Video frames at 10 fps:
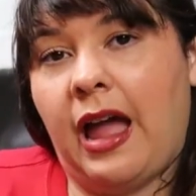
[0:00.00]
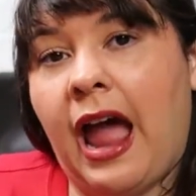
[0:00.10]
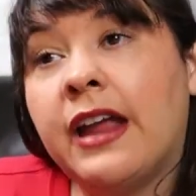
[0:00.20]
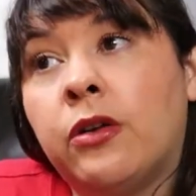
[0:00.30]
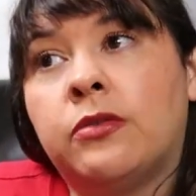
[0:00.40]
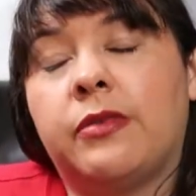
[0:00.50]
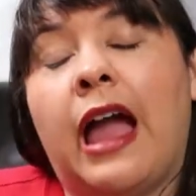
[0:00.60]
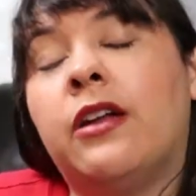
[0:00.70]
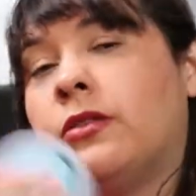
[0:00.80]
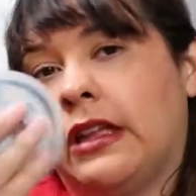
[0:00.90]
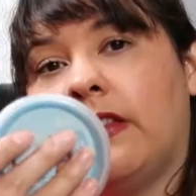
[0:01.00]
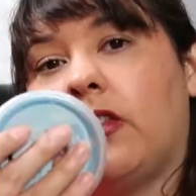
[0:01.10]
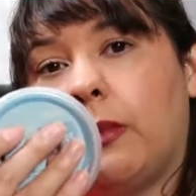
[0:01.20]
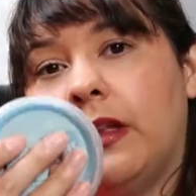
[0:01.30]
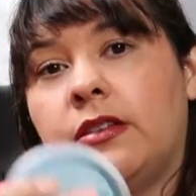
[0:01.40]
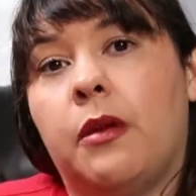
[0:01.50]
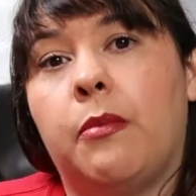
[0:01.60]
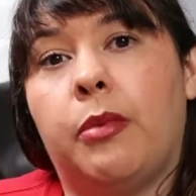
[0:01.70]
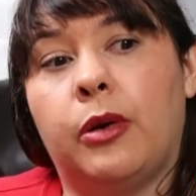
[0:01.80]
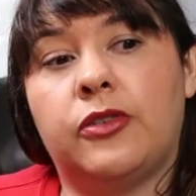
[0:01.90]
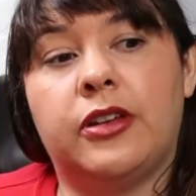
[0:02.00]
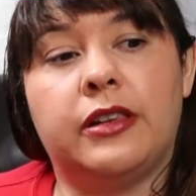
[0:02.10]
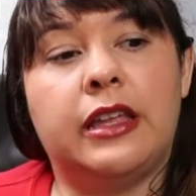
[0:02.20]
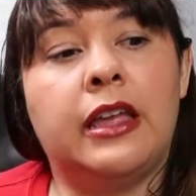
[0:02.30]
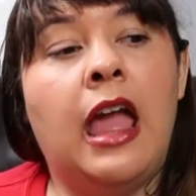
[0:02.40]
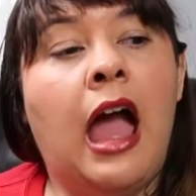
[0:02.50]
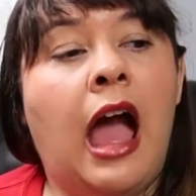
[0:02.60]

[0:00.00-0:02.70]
I don't, I don't like this one personally.